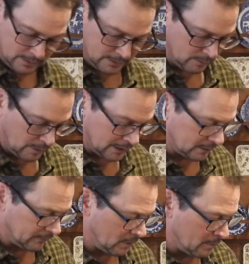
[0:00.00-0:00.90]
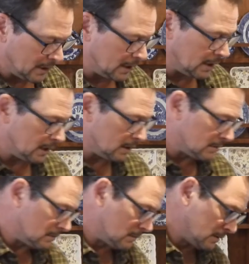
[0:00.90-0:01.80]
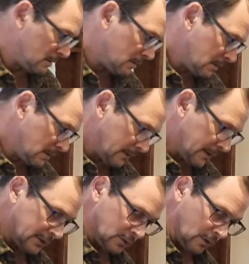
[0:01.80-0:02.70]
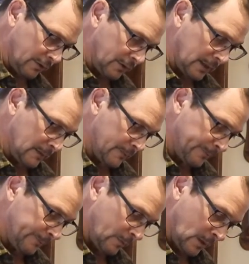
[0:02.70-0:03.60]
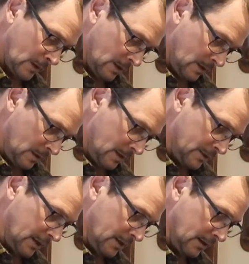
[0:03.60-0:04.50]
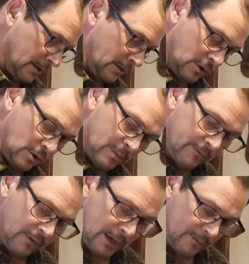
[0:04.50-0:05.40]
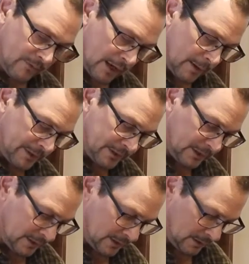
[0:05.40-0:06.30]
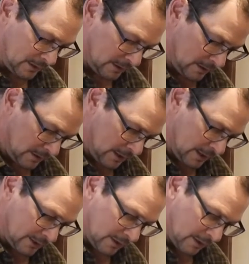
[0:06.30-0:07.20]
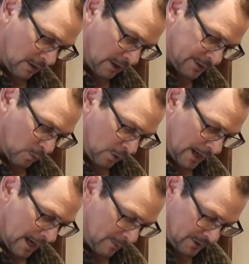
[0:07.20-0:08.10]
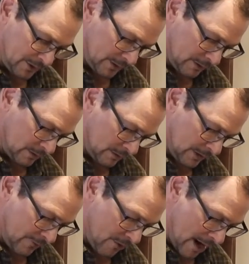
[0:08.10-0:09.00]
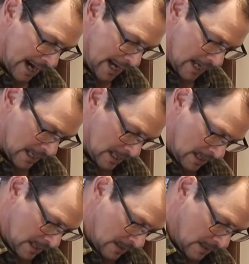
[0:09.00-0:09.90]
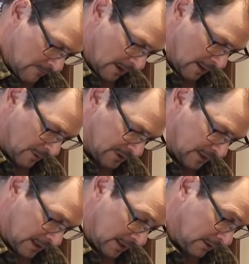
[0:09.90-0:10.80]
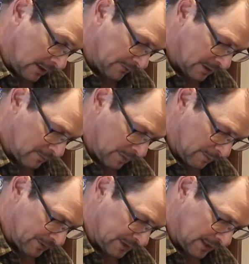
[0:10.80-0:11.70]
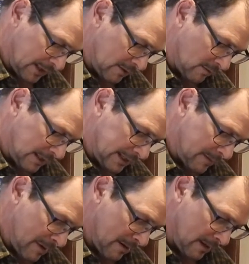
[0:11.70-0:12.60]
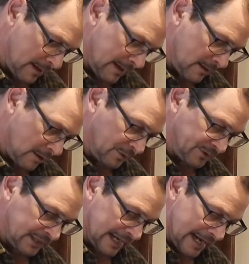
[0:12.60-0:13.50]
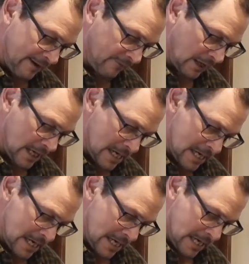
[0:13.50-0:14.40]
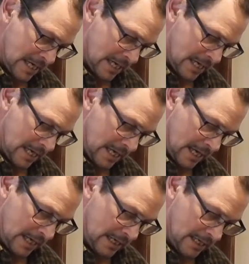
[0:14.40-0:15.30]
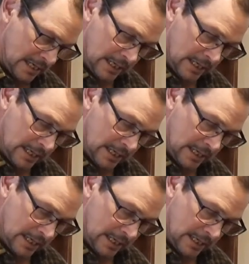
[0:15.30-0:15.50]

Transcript: the relative humidity and that sort of thing, in humid environments, it's going to cause more damage than dry environments, and you'll have some people say they don't clean them almost never, and